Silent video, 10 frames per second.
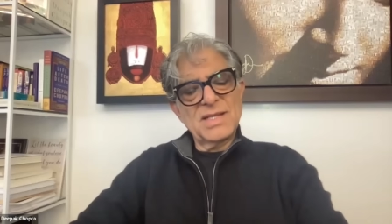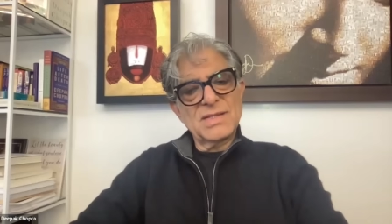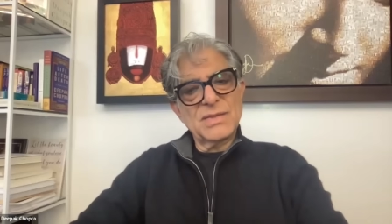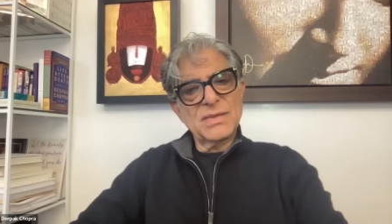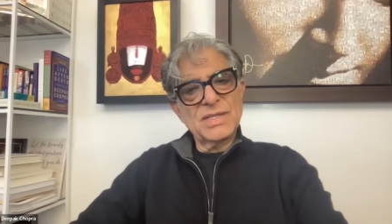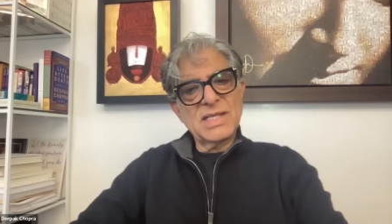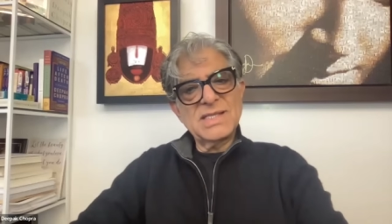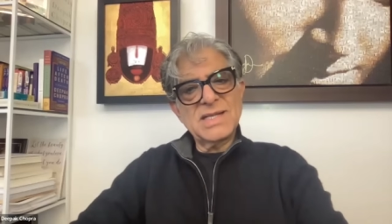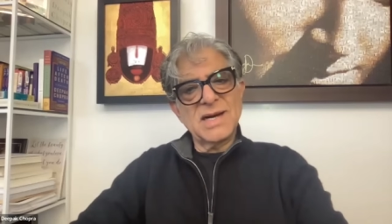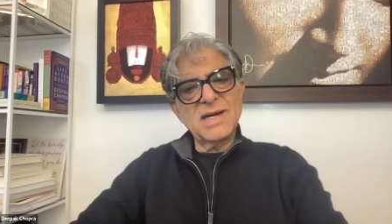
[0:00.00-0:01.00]
So
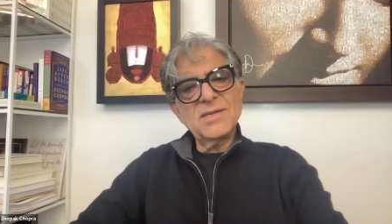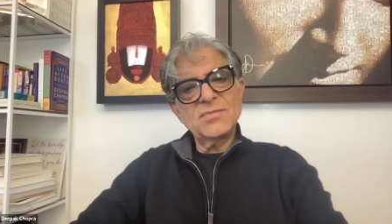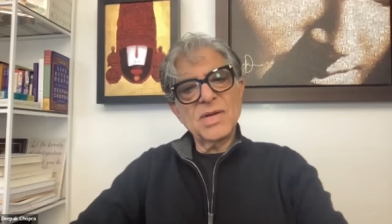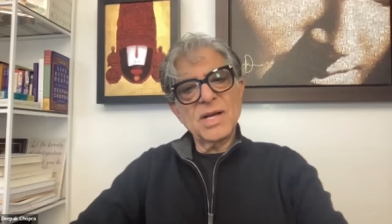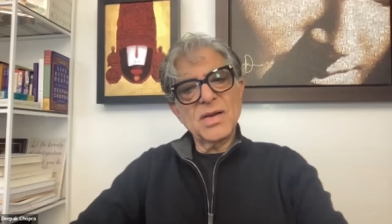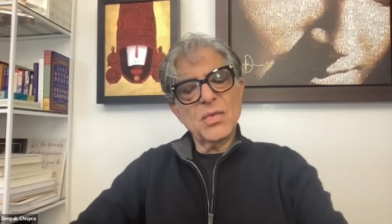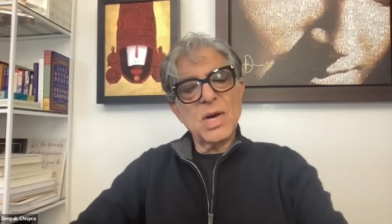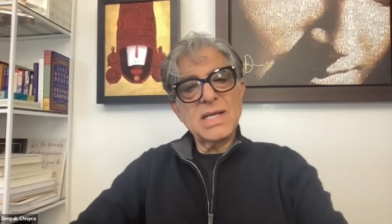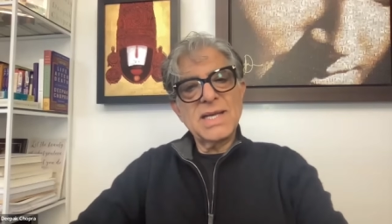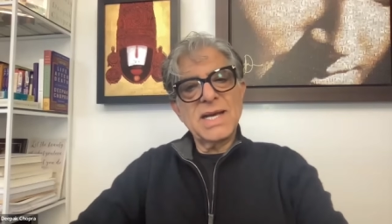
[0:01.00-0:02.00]
these are
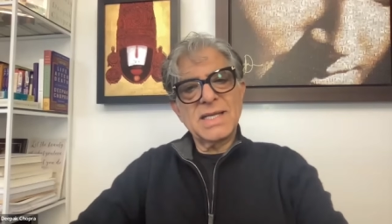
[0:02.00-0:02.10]
qualia